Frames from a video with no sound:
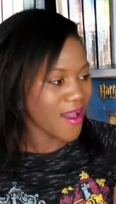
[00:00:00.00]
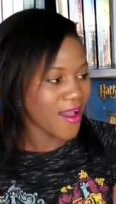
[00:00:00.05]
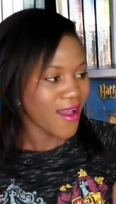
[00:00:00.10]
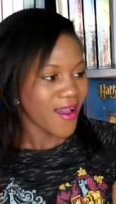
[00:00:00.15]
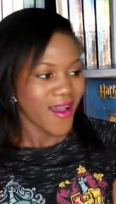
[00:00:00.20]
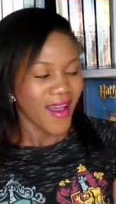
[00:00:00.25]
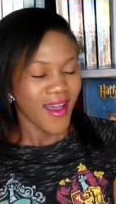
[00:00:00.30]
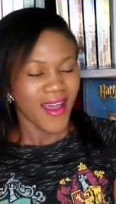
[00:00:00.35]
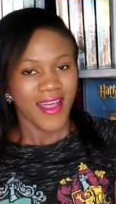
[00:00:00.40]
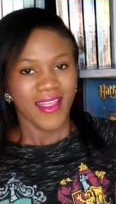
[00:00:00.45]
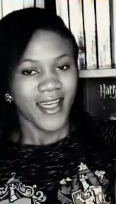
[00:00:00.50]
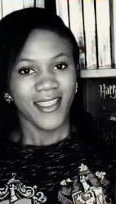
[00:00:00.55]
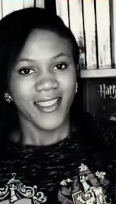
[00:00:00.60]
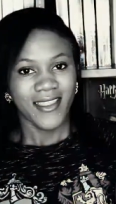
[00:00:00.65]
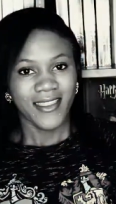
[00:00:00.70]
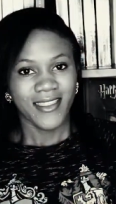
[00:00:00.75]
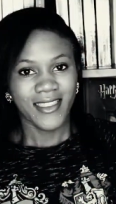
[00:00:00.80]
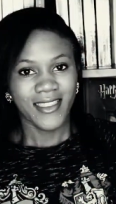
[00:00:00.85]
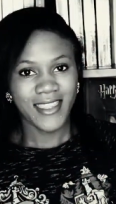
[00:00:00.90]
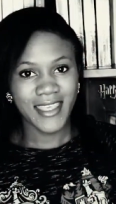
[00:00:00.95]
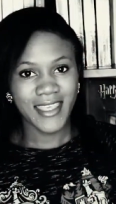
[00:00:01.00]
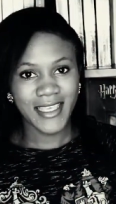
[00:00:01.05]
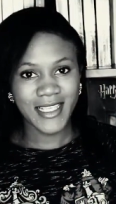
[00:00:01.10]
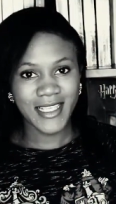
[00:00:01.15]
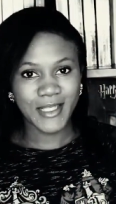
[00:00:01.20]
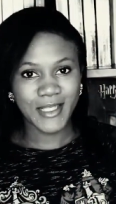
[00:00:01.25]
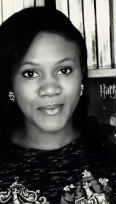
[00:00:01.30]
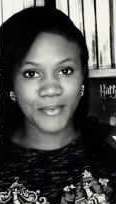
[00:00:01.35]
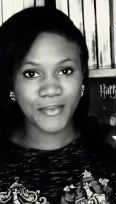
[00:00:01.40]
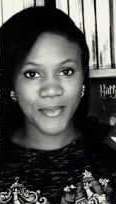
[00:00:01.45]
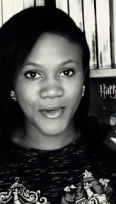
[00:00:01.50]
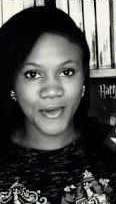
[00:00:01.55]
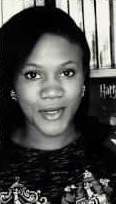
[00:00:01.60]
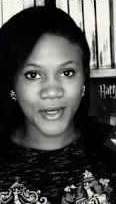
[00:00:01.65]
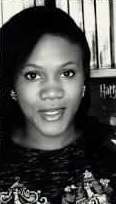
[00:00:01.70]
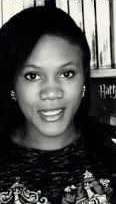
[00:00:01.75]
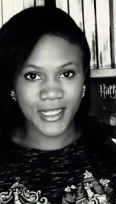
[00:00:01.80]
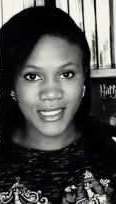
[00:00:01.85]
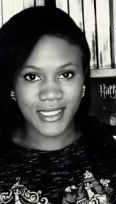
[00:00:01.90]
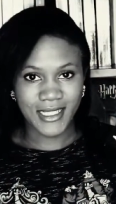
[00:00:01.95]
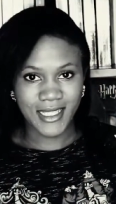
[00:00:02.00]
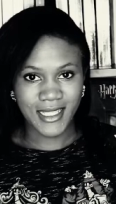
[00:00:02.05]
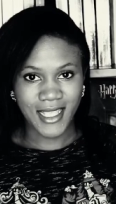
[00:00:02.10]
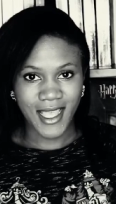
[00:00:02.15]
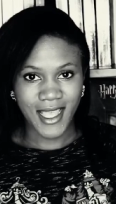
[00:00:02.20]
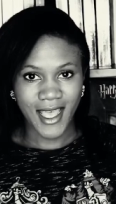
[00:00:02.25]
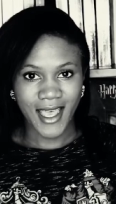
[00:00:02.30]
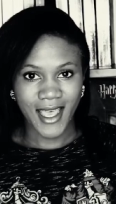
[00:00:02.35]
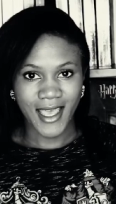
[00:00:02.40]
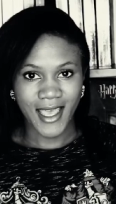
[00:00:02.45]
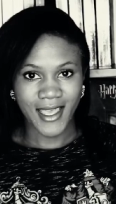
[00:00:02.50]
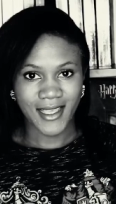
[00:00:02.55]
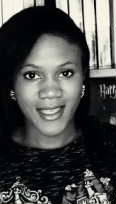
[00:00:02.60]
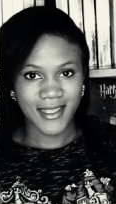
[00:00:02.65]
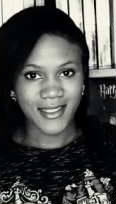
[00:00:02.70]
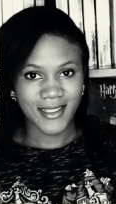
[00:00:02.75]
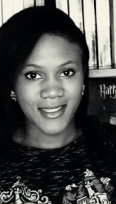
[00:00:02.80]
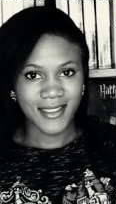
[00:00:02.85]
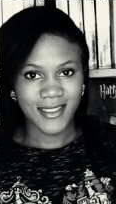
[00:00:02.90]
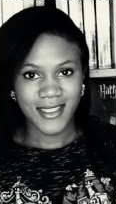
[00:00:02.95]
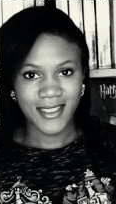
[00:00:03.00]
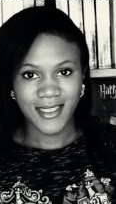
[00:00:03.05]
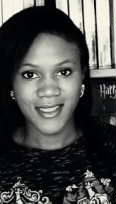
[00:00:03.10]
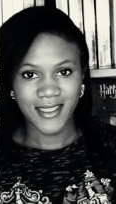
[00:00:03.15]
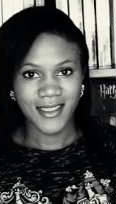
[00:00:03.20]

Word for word: These books, guys.